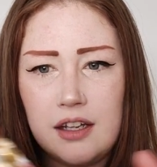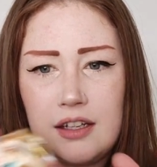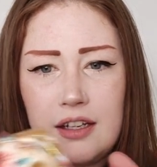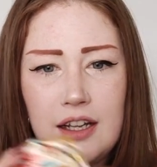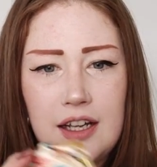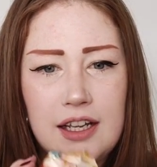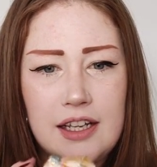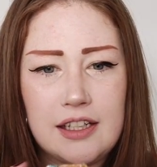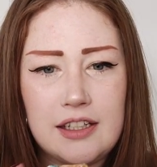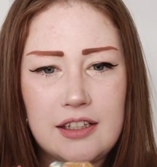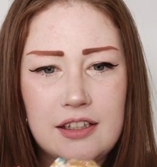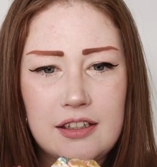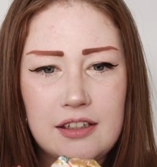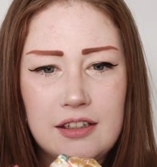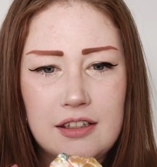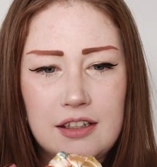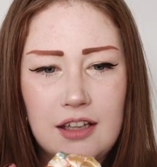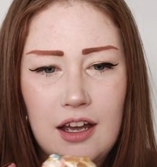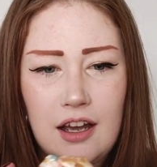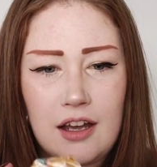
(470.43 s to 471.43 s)
Like,
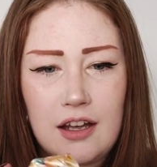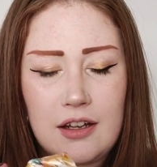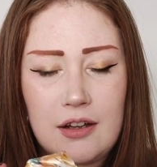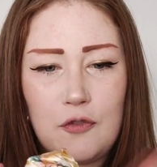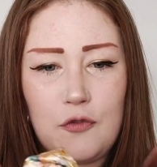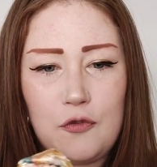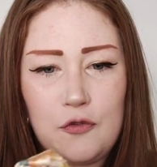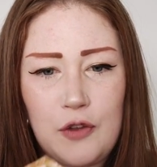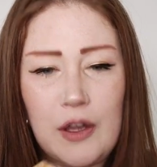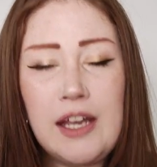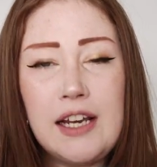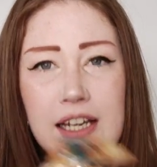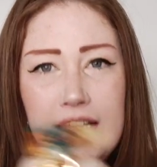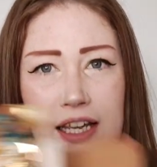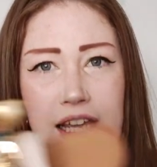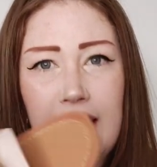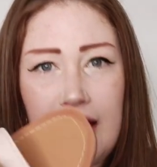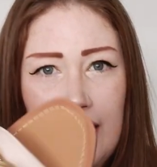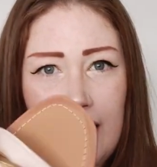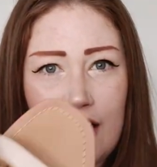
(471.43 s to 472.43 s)

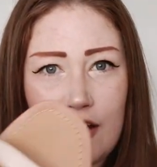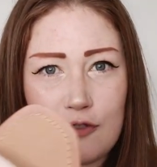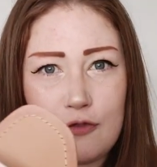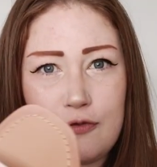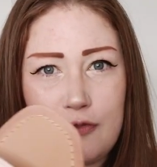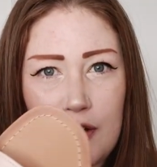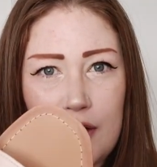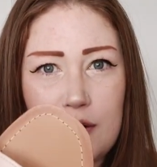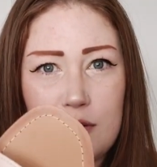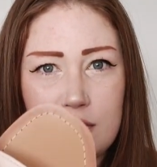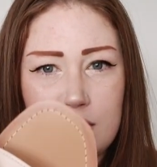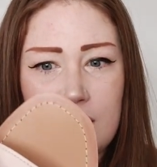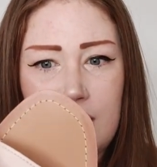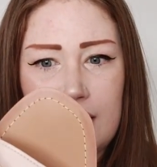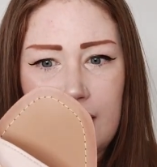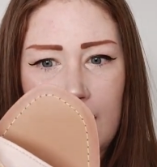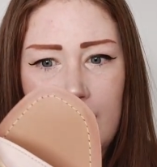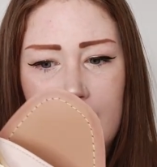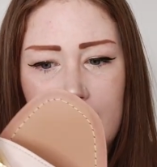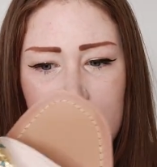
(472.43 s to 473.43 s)
feeling it, it feels
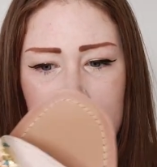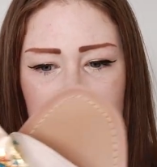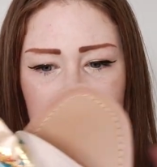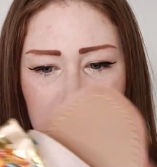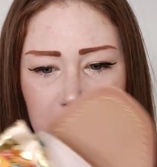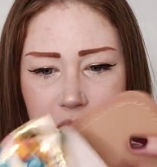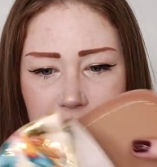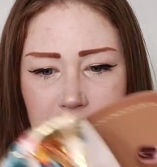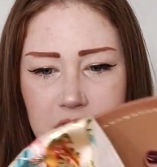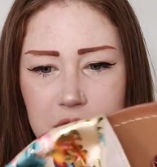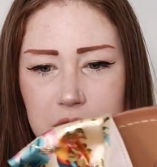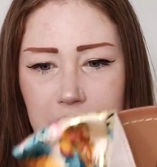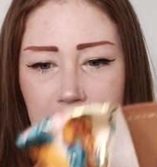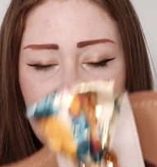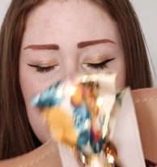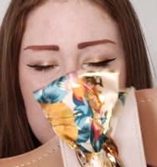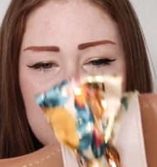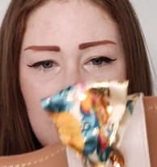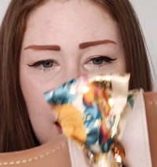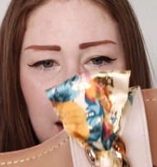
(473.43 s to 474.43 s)
like actual silk.
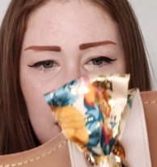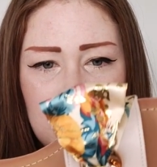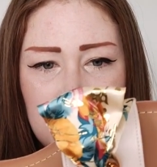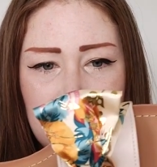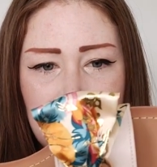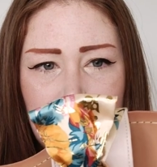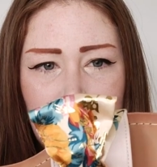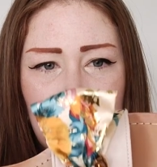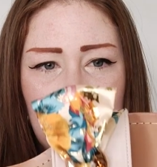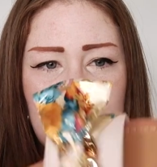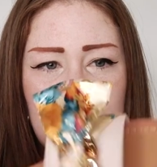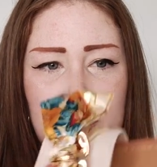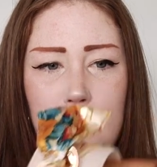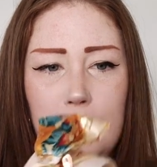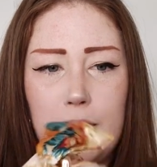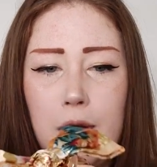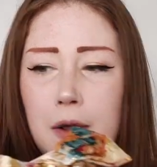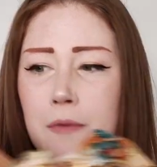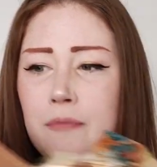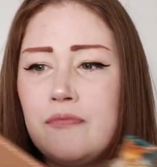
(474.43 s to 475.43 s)
It's absolutely
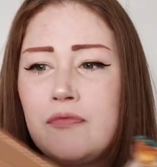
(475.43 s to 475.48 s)
beautiful.